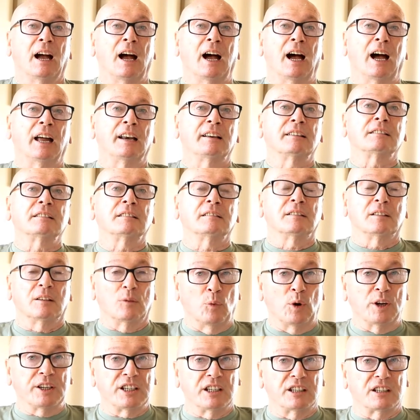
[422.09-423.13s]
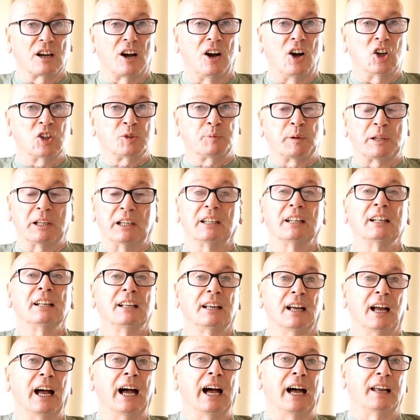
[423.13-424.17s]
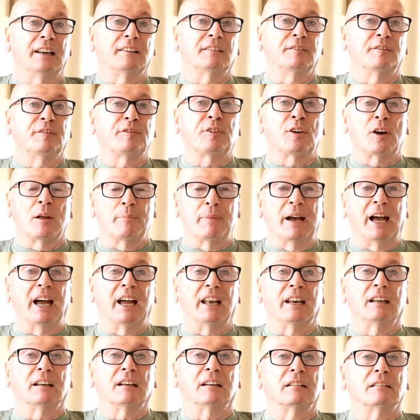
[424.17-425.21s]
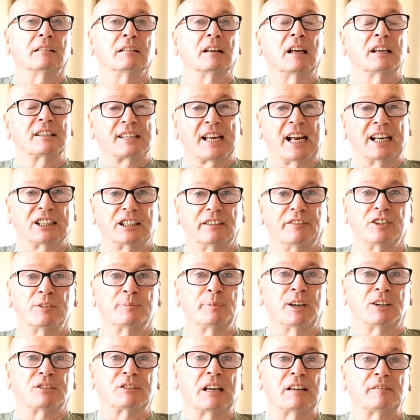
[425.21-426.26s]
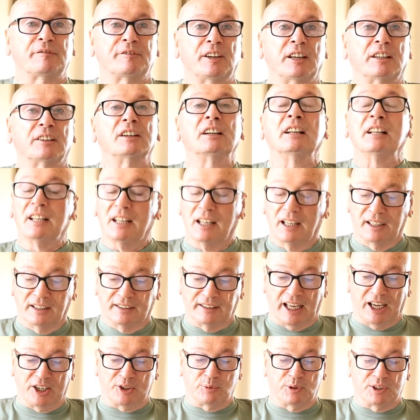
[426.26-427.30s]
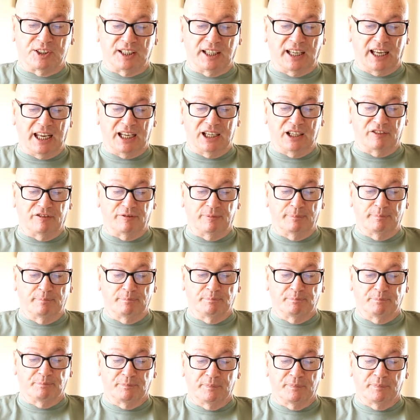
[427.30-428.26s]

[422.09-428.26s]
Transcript: and went into hospital. And for a man as active as my grandfather, that was the end of him.